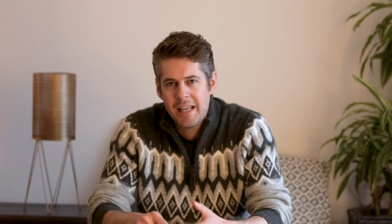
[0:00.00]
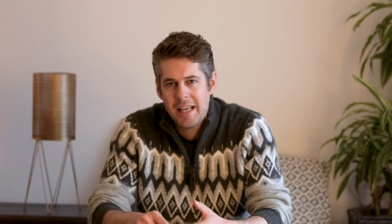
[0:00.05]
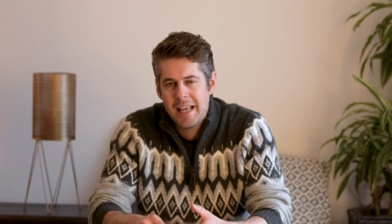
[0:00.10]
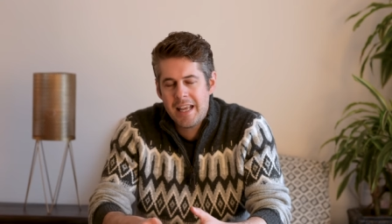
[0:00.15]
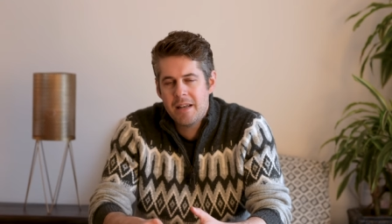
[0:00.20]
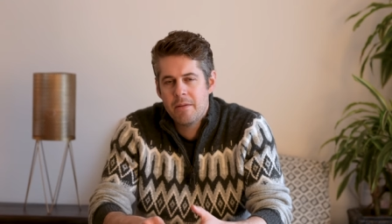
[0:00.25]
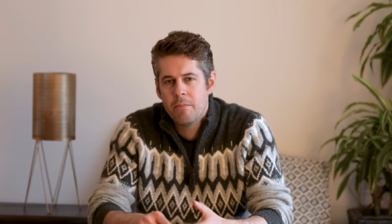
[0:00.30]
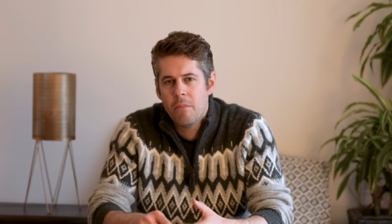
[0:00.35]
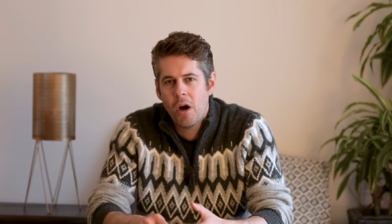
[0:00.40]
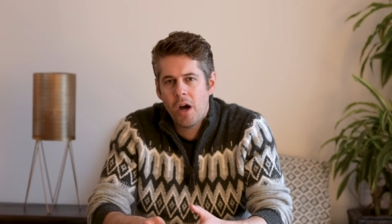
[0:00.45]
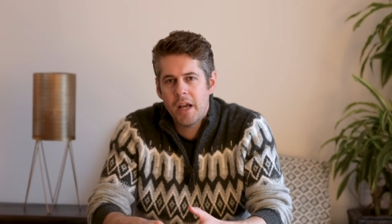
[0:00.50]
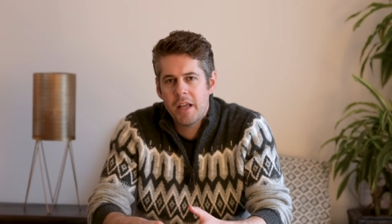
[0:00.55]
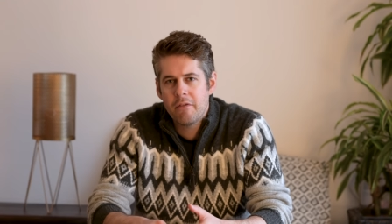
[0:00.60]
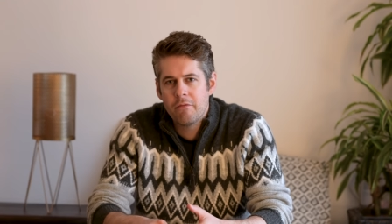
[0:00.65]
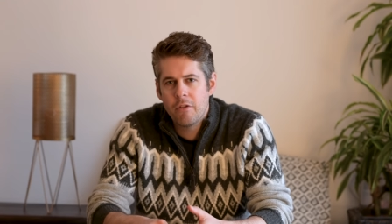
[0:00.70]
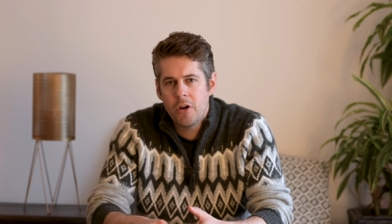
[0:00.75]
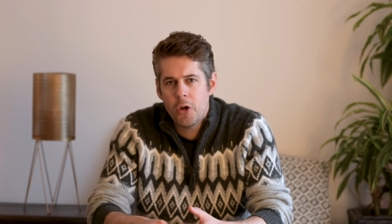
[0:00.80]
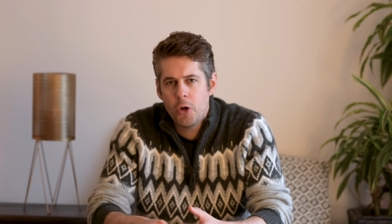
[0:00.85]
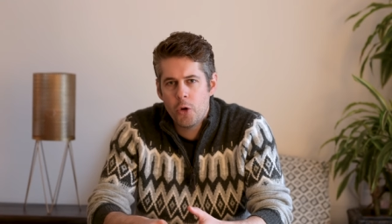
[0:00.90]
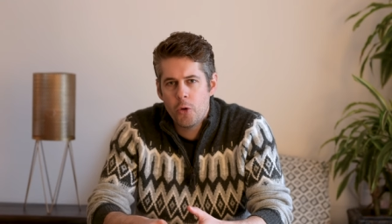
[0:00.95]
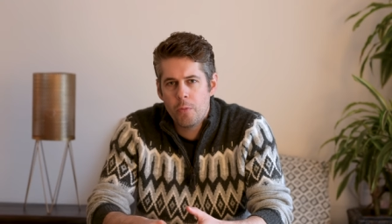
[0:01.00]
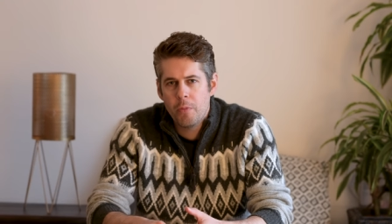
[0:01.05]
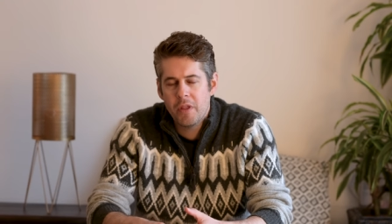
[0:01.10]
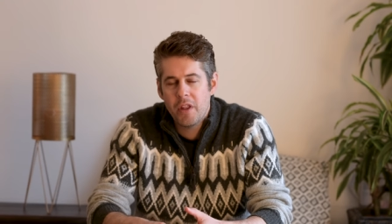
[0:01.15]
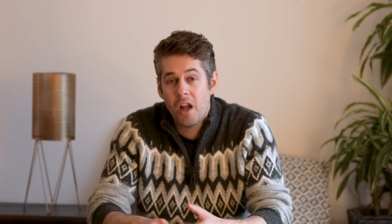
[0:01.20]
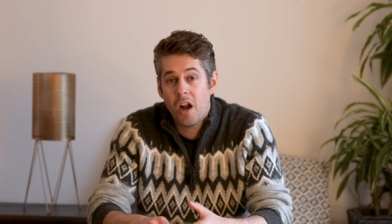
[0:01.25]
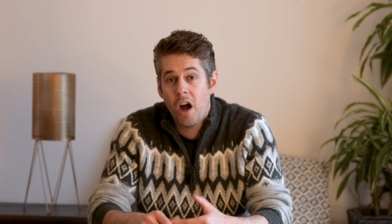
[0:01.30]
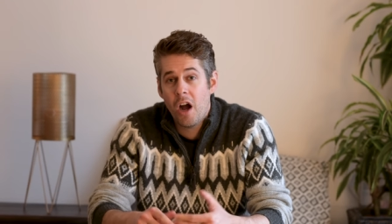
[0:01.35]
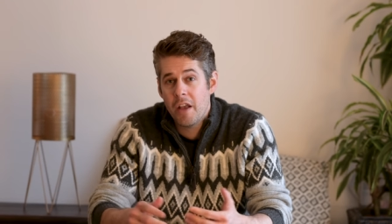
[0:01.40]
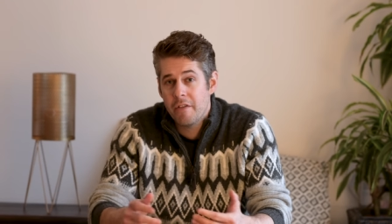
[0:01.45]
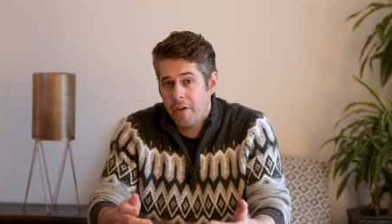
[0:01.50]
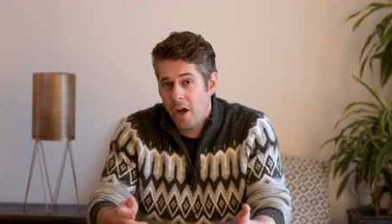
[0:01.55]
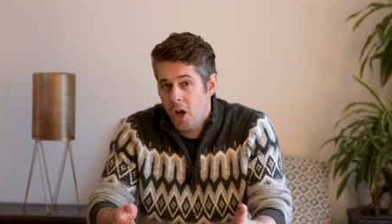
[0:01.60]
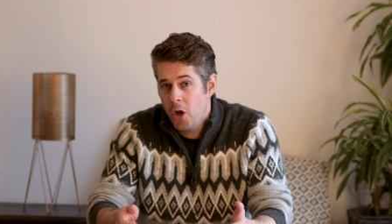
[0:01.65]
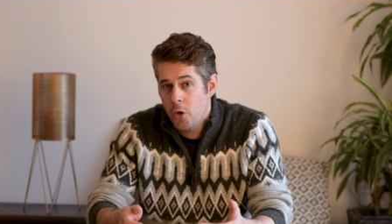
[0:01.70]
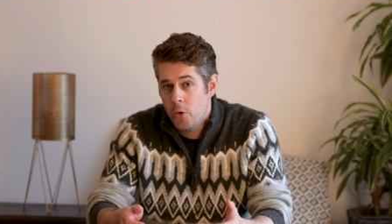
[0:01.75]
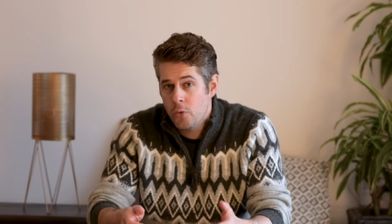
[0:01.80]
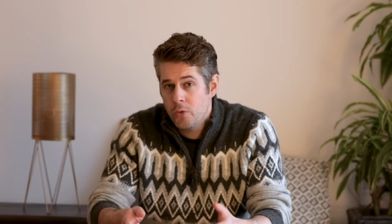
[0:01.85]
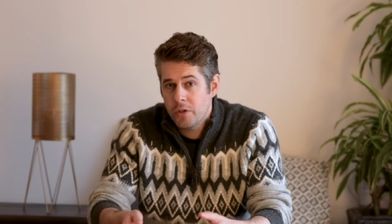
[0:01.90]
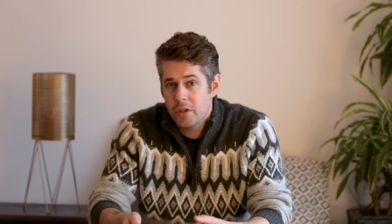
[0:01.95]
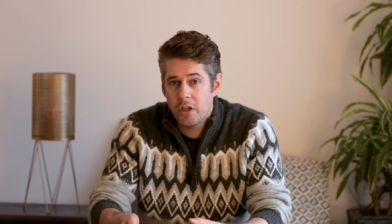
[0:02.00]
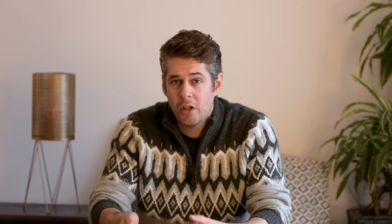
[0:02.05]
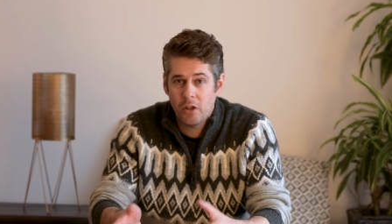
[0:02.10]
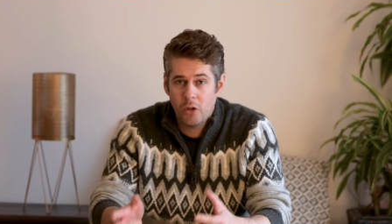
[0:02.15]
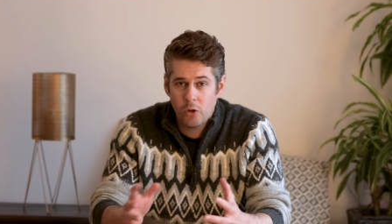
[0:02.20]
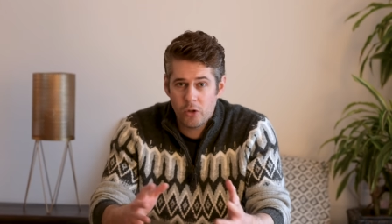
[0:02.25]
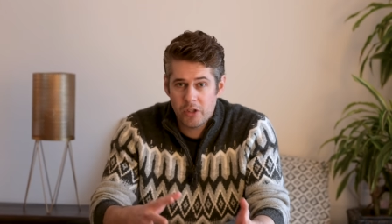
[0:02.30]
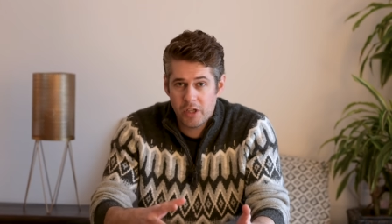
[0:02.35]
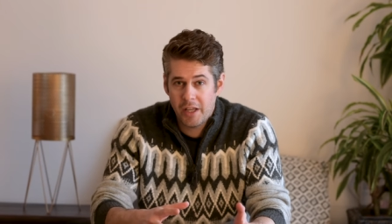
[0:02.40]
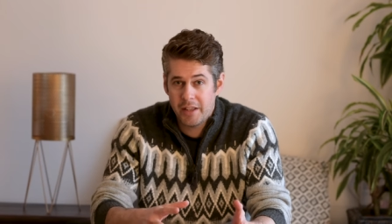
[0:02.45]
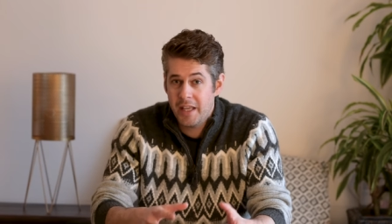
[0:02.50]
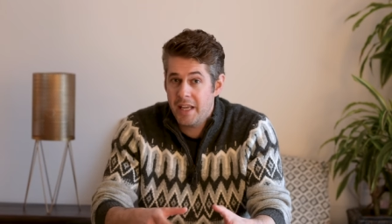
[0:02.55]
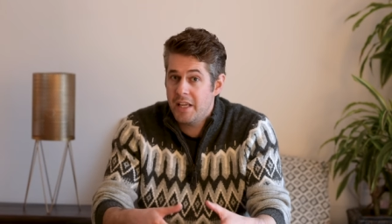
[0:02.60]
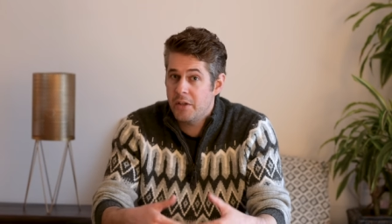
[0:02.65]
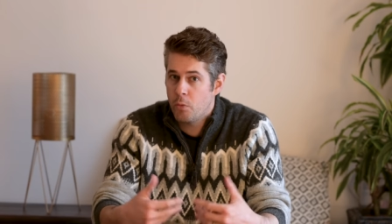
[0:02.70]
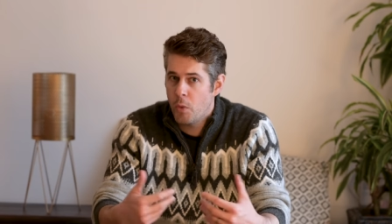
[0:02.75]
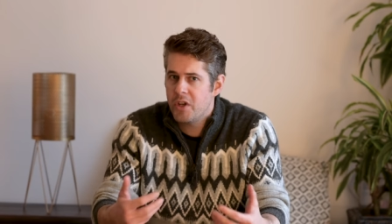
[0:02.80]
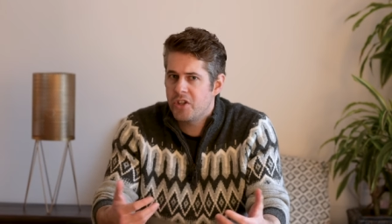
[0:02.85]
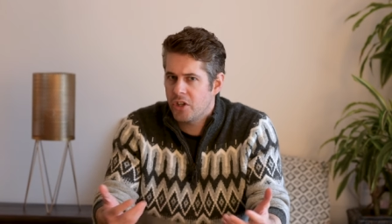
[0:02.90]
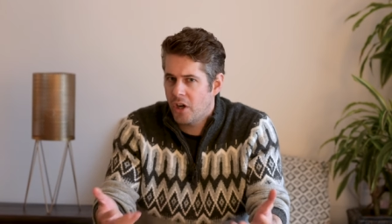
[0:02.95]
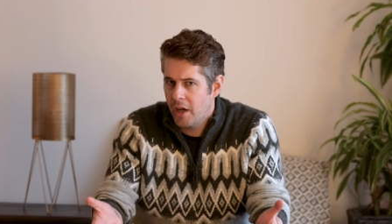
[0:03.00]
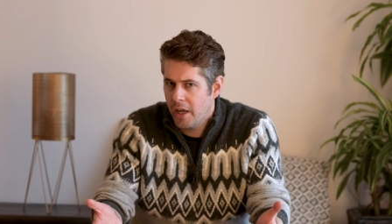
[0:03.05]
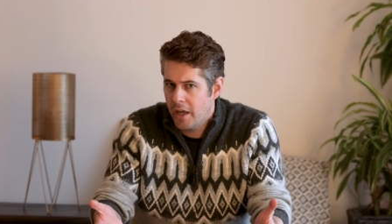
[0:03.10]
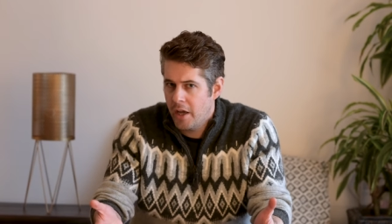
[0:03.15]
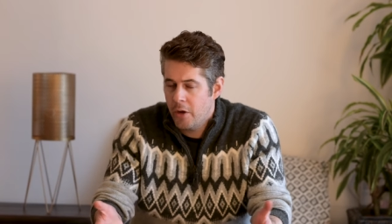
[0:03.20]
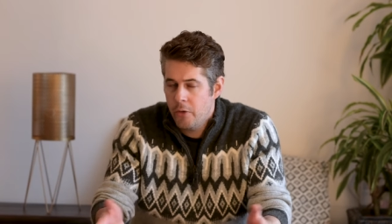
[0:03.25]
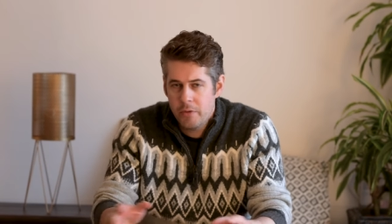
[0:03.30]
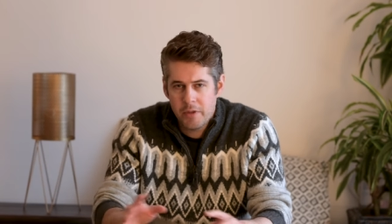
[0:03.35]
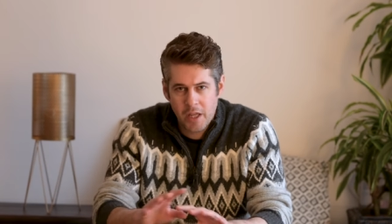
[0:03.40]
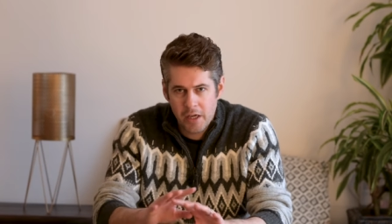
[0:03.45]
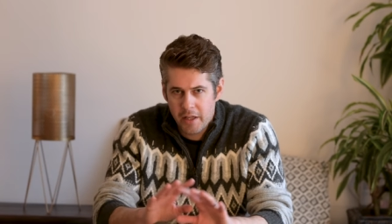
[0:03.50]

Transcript: in my room that I've owned alongside these, which I own.